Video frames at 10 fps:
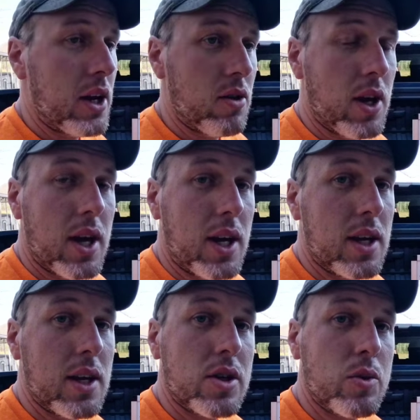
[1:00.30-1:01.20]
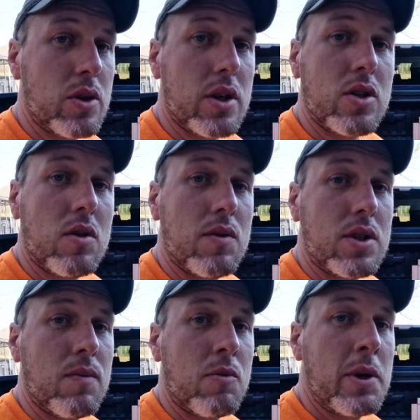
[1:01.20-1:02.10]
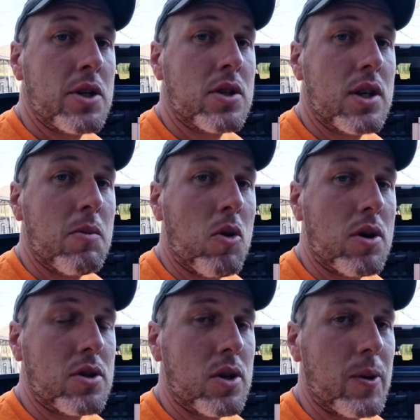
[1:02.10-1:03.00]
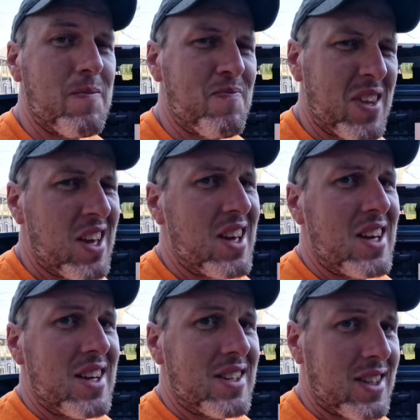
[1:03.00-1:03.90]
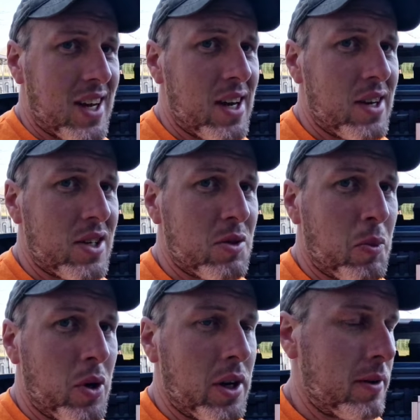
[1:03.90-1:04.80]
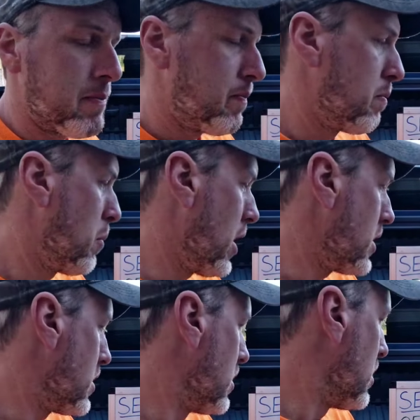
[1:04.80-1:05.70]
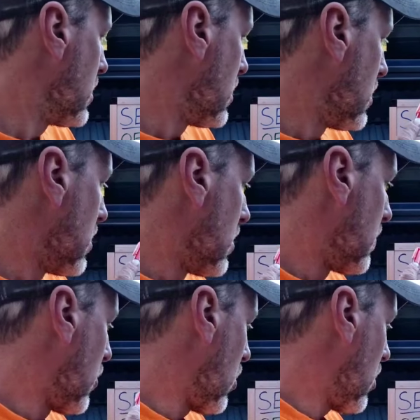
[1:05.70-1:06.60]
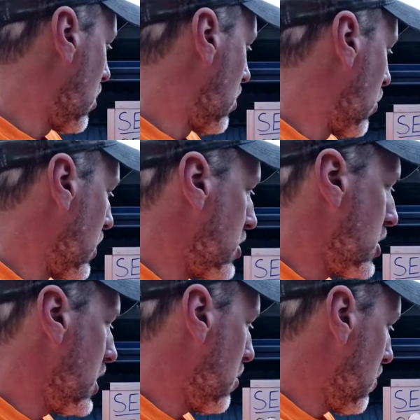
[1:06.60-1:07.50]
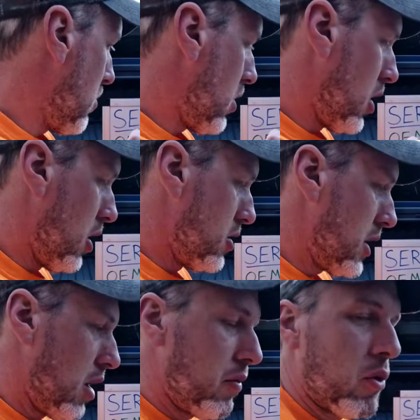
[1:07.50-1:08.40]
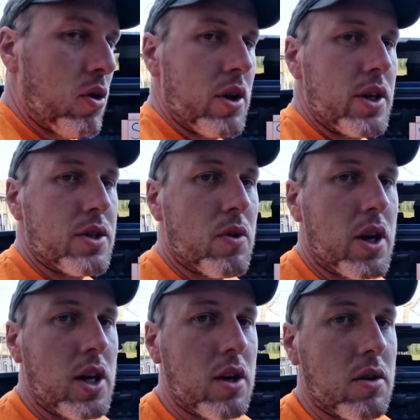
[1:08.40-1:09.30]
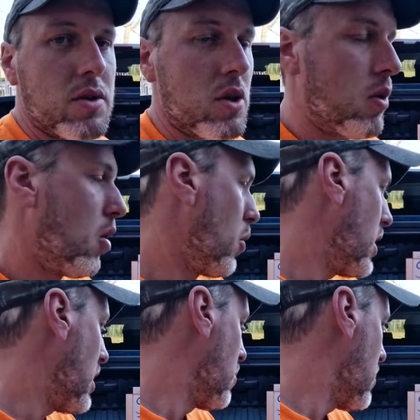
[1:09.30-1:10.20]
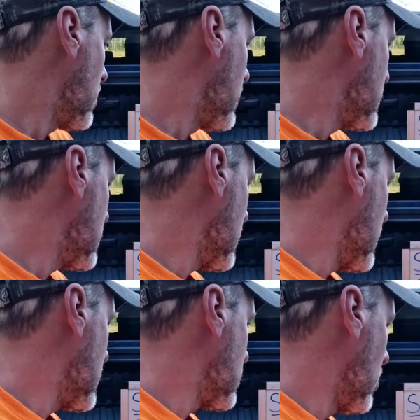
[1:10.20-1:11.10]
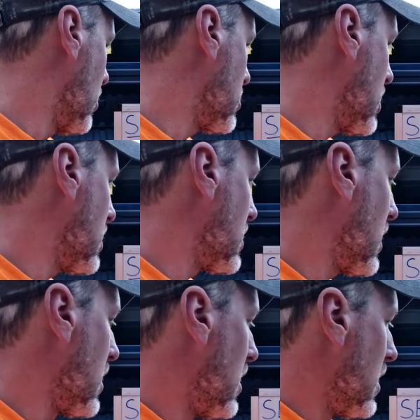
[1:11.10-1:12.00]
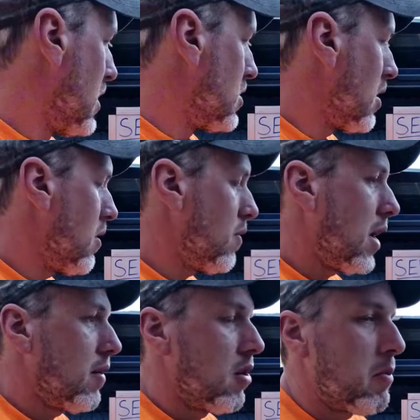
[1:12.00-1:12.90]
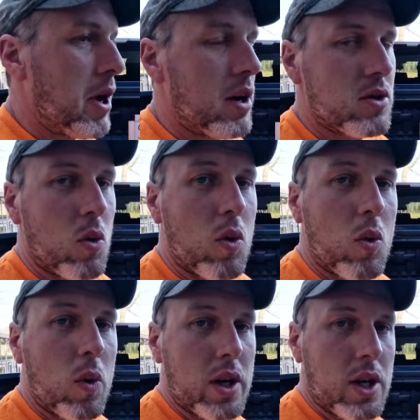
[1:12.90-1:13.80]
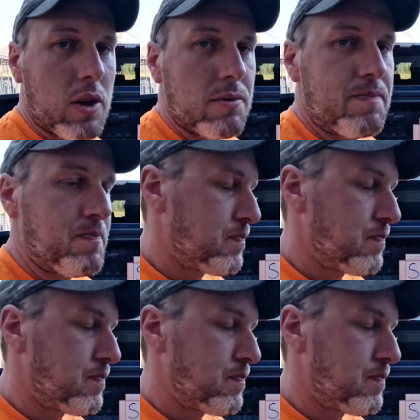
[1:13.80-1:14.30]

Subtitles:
I could not get into the service information anymore, so it's kind of disappointing. But for what GM calls out for is right here. So OEM listing is oil change at 7,500 miles or 1 year.